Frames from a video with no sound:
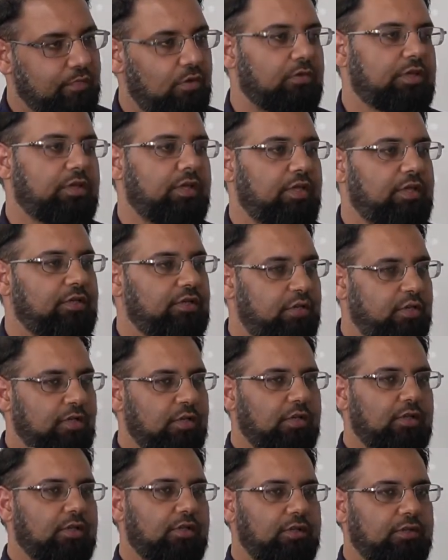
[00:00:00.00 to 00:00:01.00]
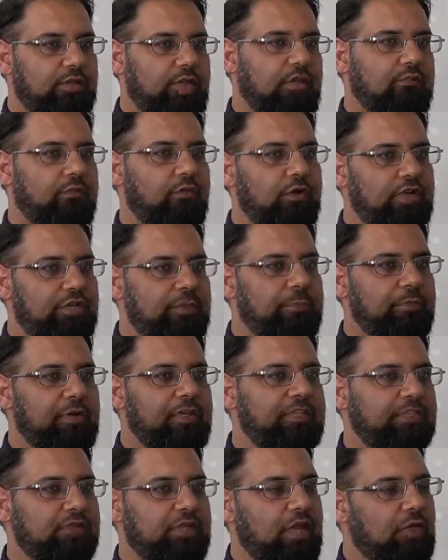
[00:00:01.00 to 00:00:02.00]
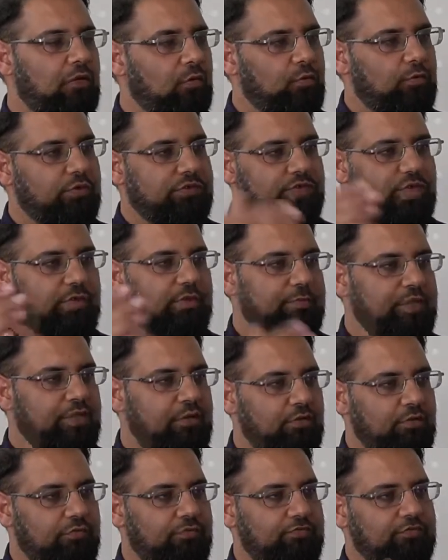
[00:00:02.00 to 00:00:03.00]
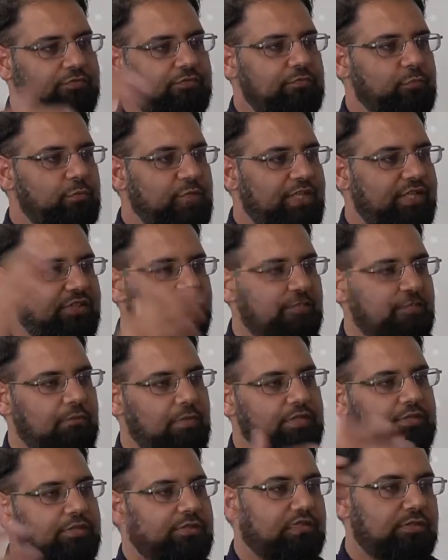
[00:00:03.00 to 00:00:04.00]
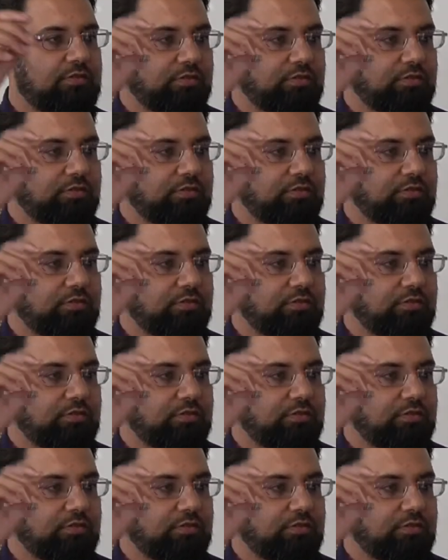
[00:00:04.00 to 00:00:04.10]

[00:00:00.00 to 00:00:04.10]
Okay, and that volunteering placement, how long was that? A period of weeks or months?